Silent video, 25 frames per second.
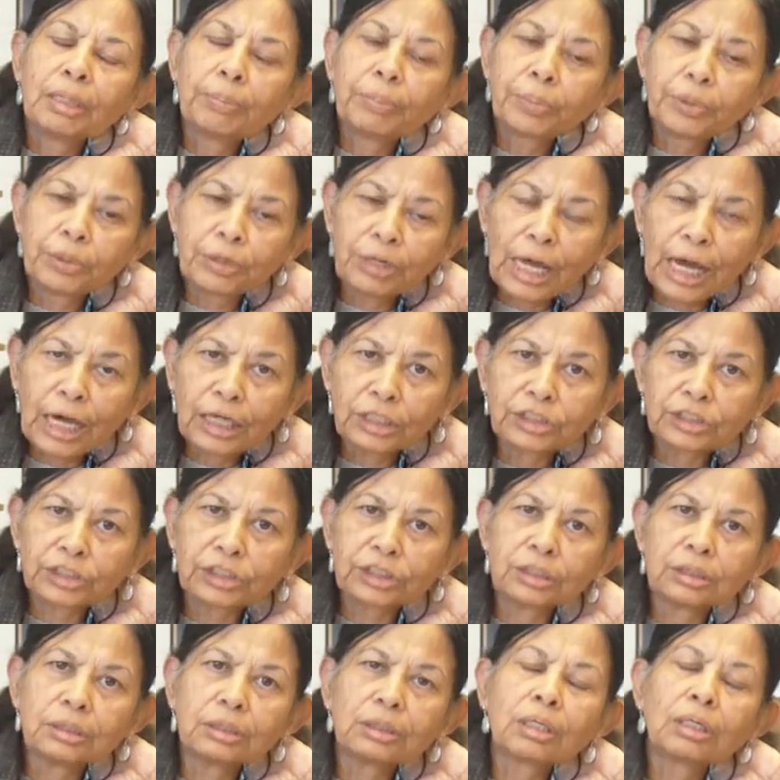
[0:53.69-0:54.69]

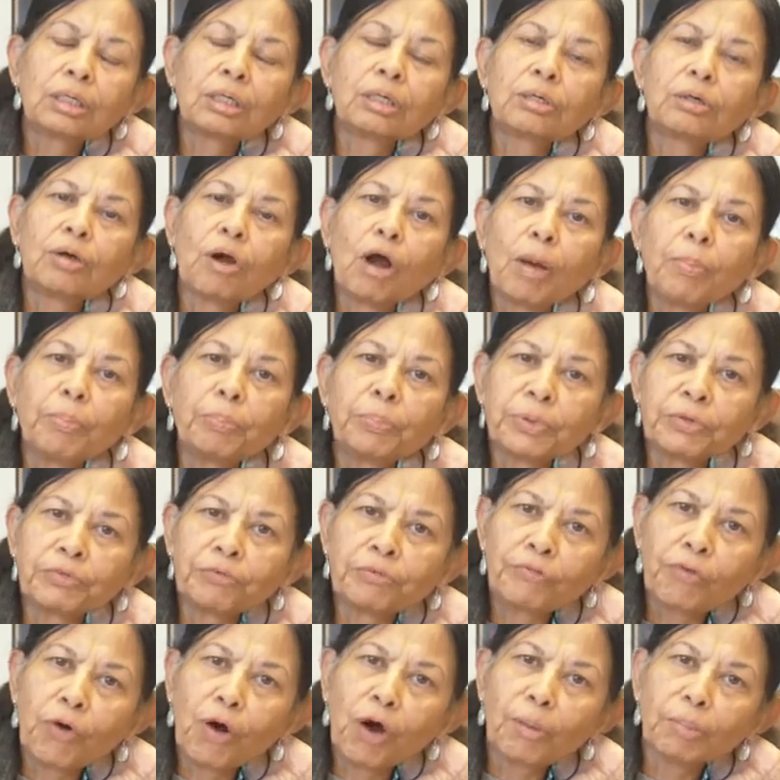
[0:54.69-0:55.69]
production, crop
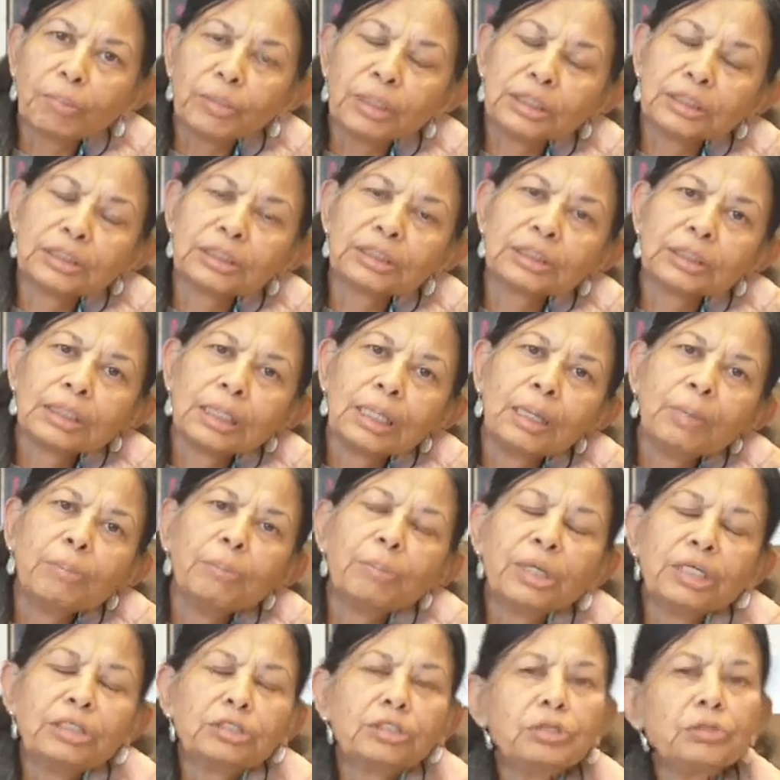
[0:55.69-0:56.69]
performance,
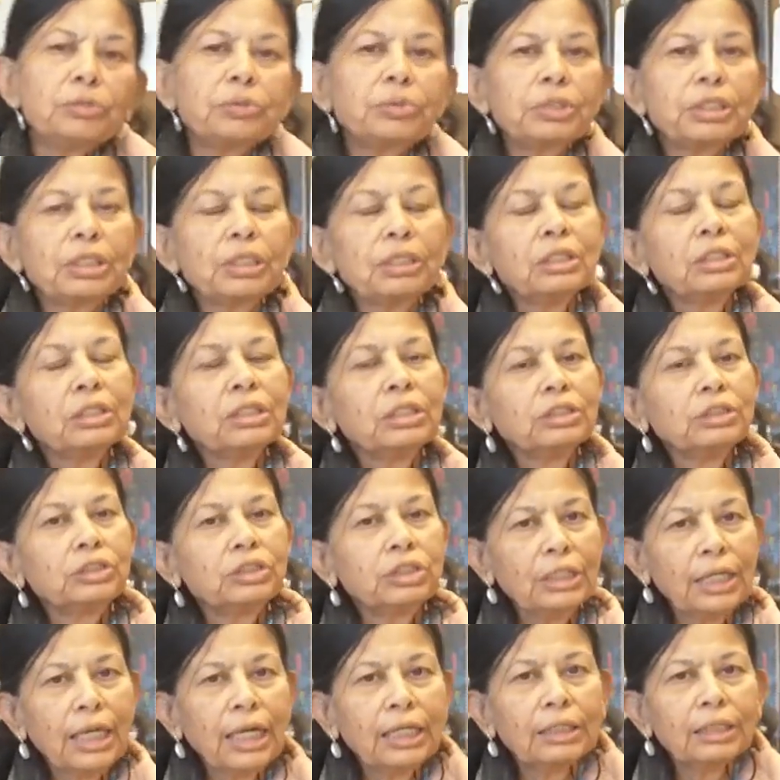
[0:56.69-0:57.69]
but using
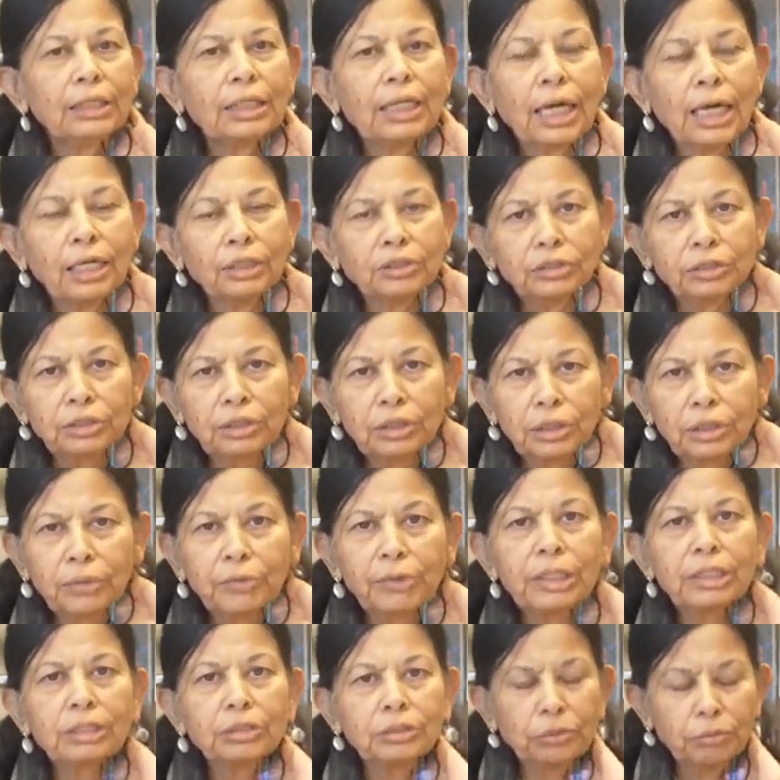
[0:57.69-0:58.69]
genetic
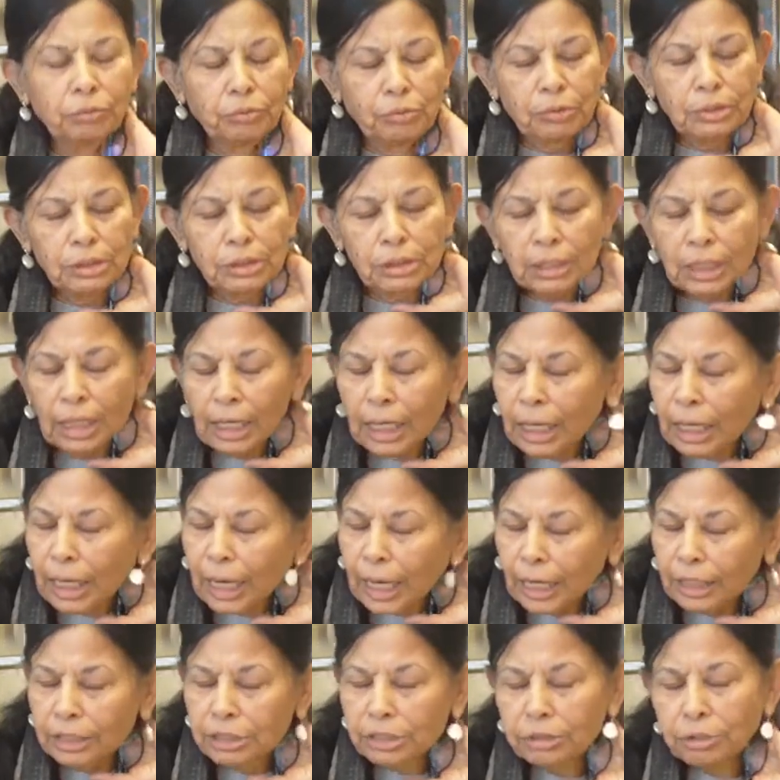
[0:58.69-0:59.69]
engineering tools.
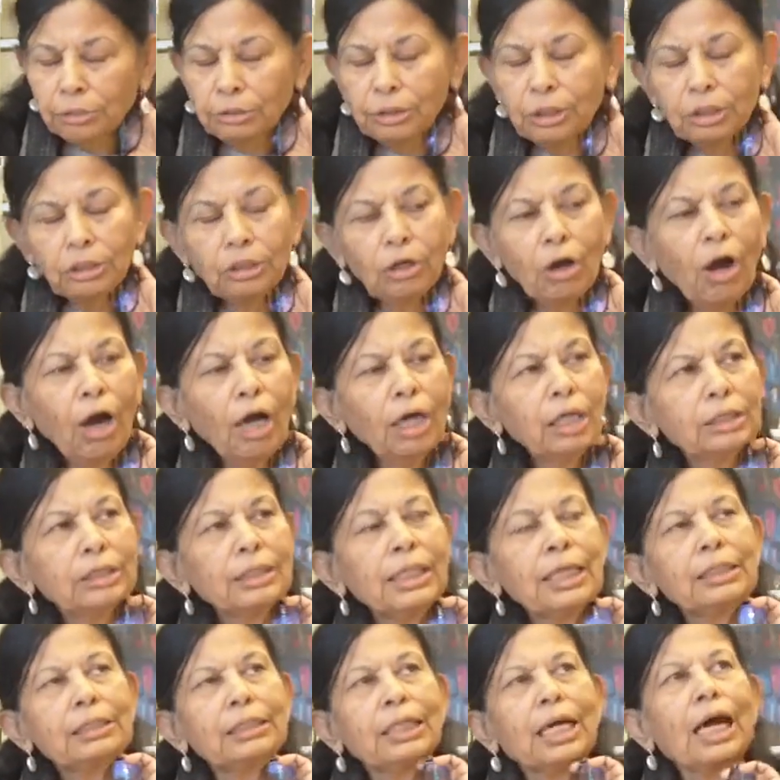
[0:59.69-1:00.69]
And so the talk
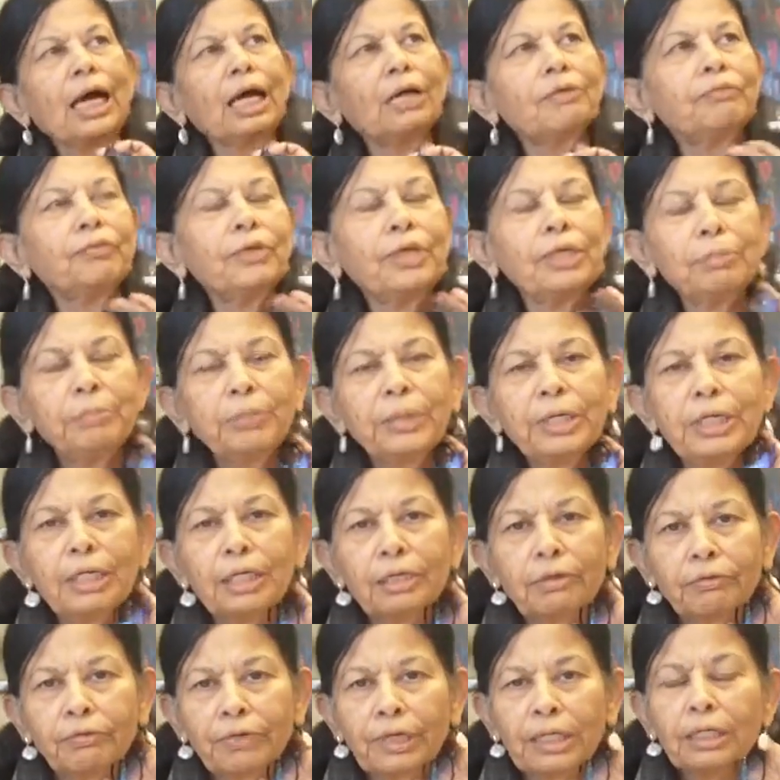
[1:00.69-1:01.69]
that I will be
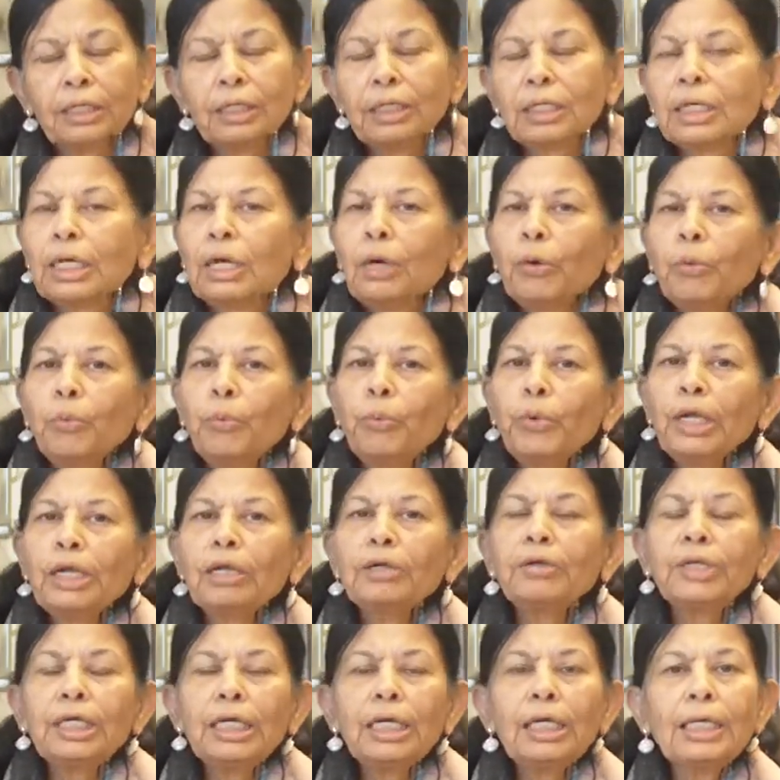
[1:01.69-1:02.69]
giving
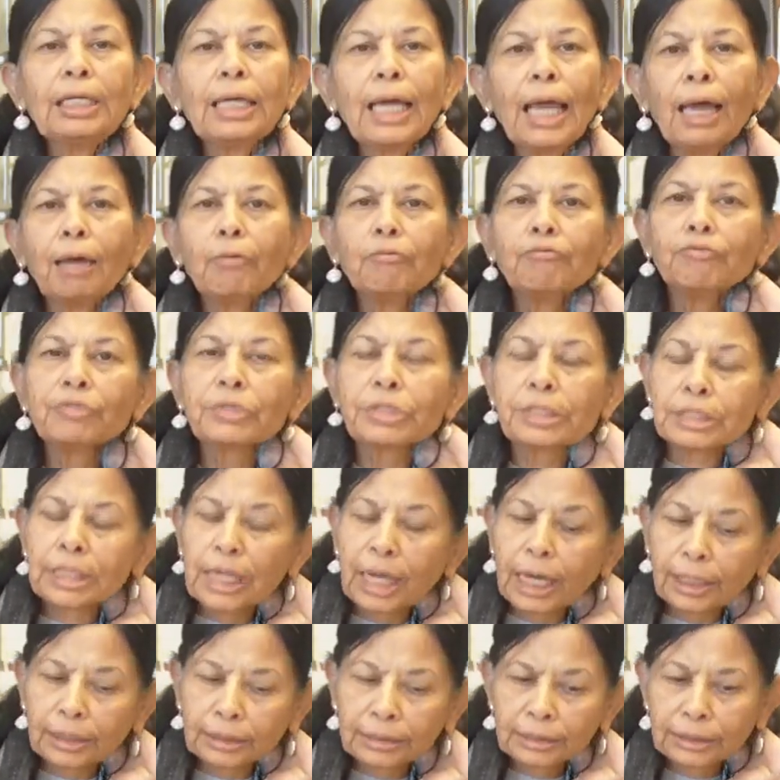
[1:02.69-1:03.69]
will really
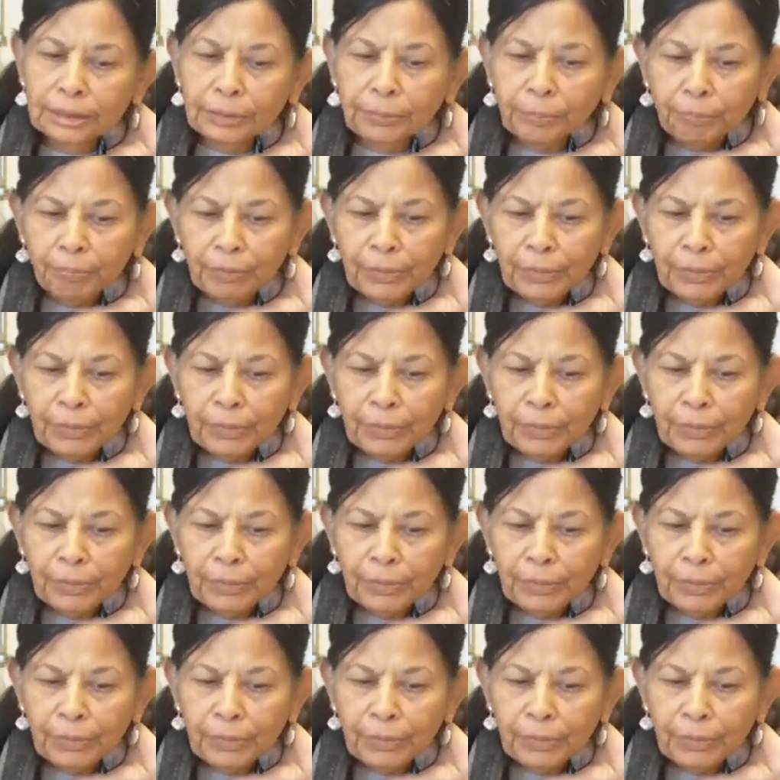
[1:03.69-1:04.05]
emphasize